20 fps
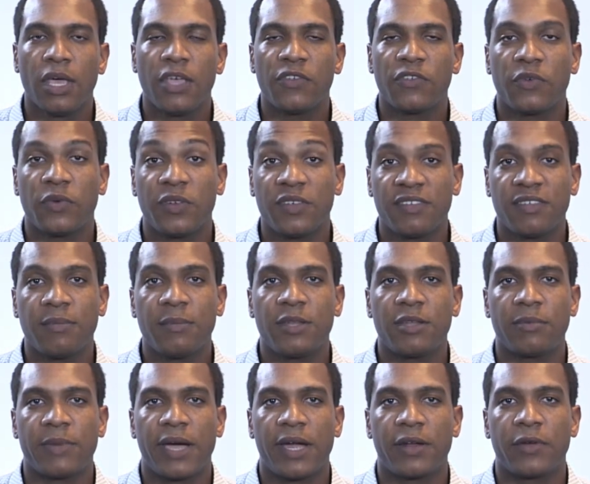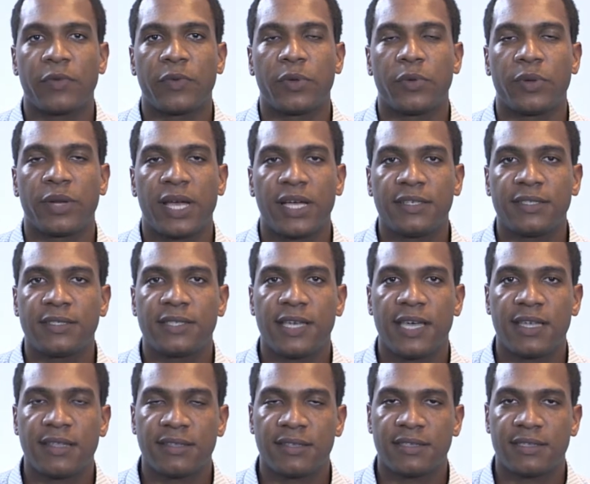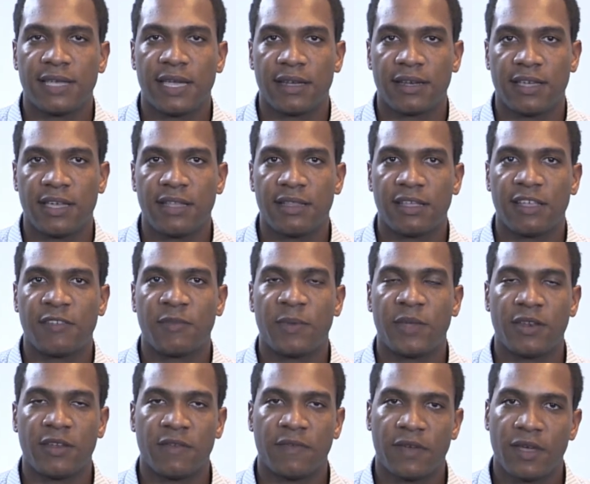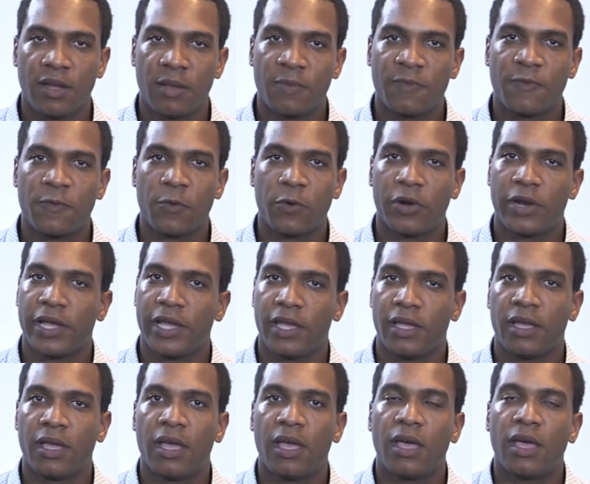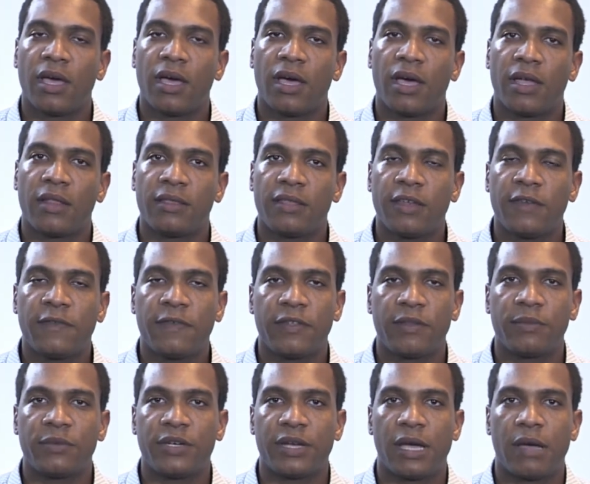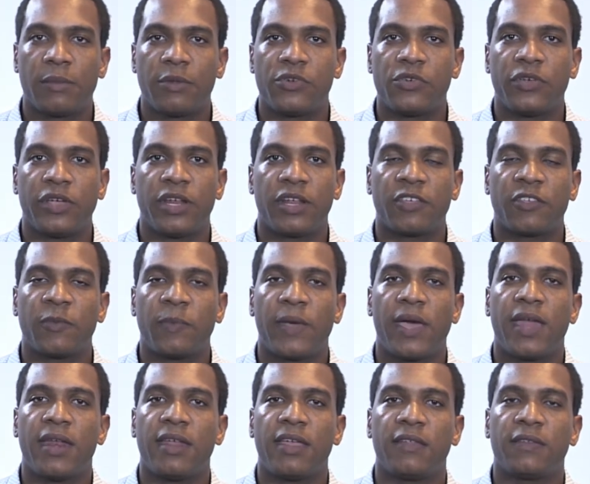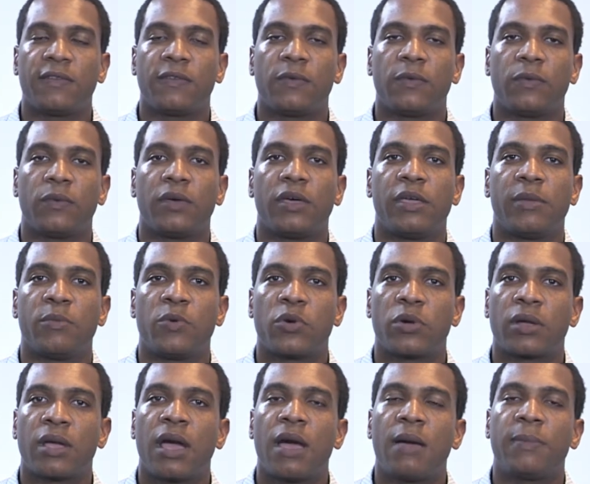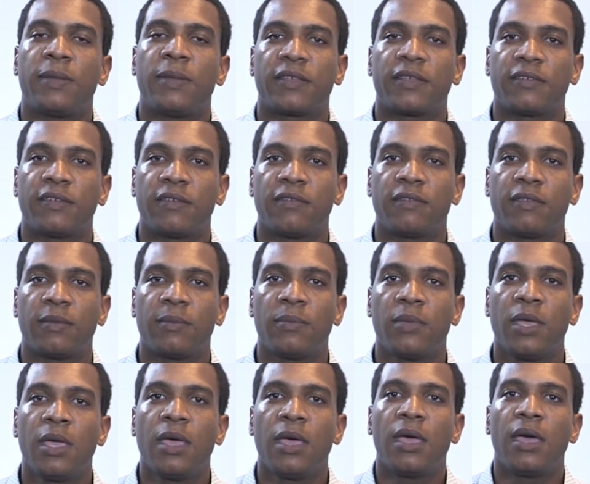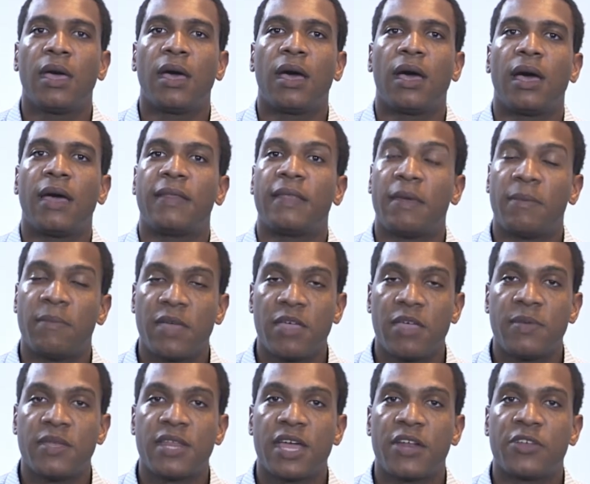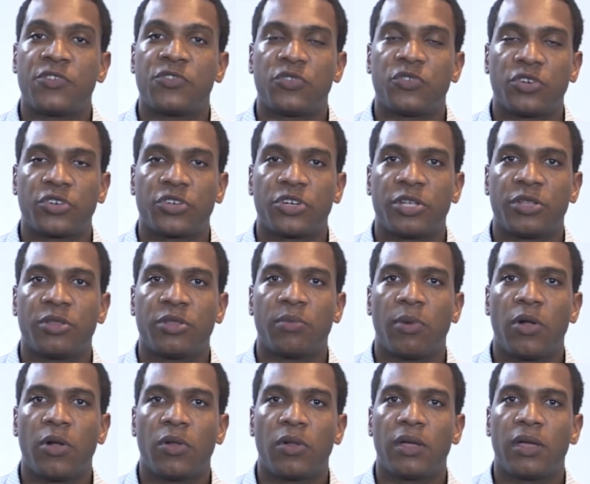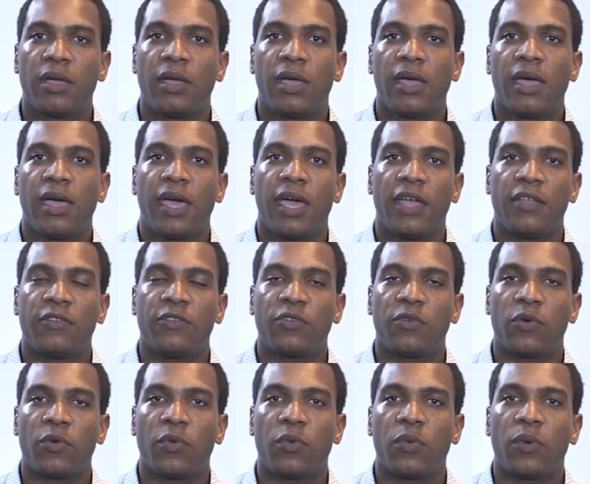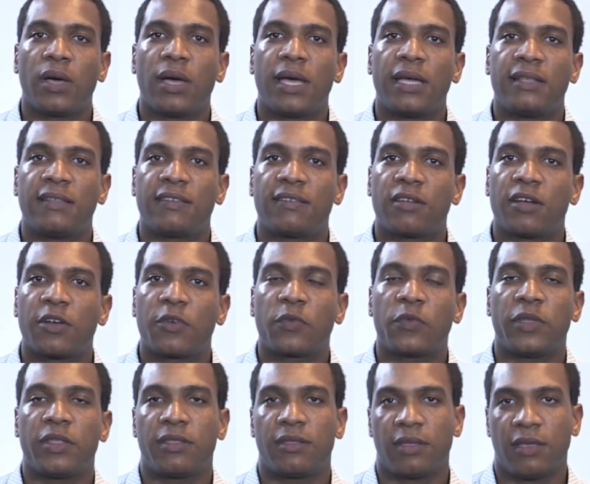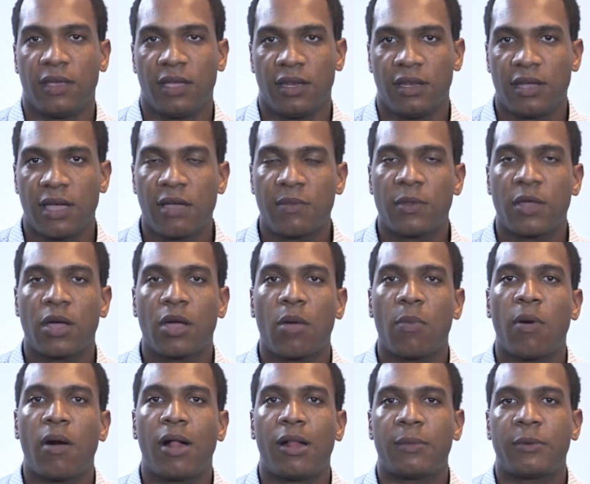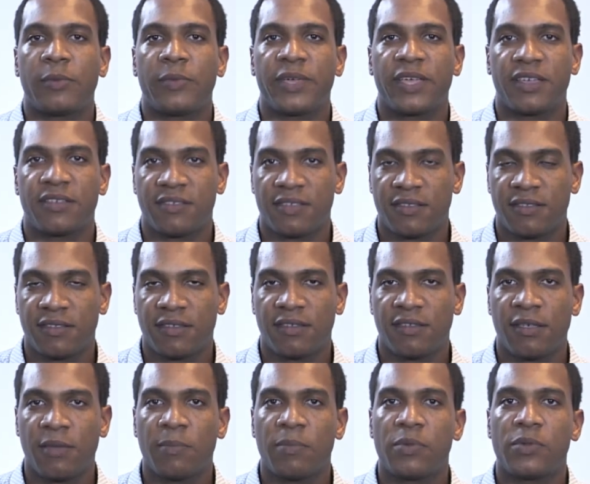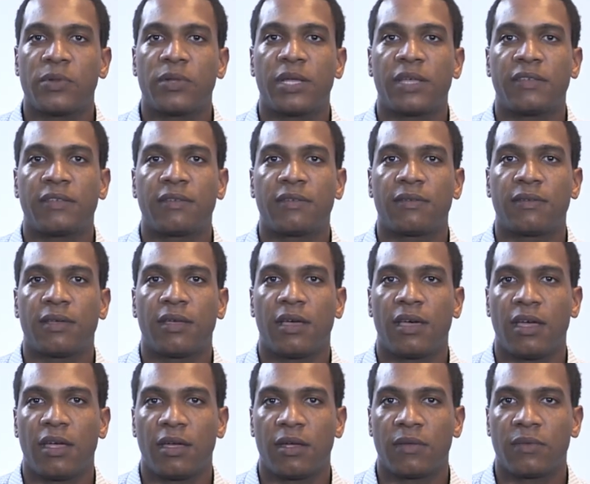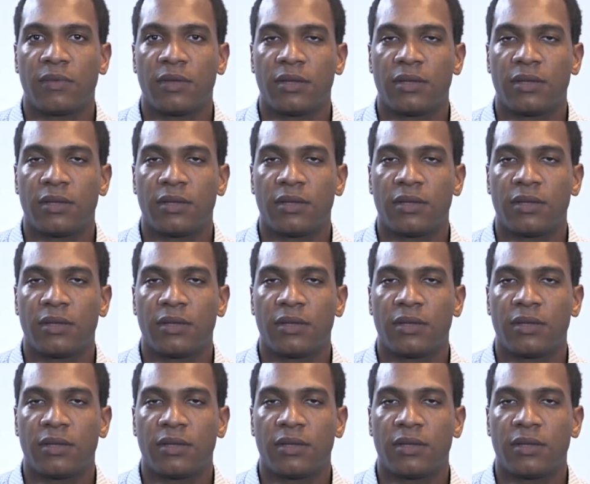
So in a similar manner, we would like to take this technique that's been developed for a thin film geometry and expand it to a more complex system that may be nanostructured in the bulk. And so I'd start with a diblock copolymer because it's the simplest nanostructured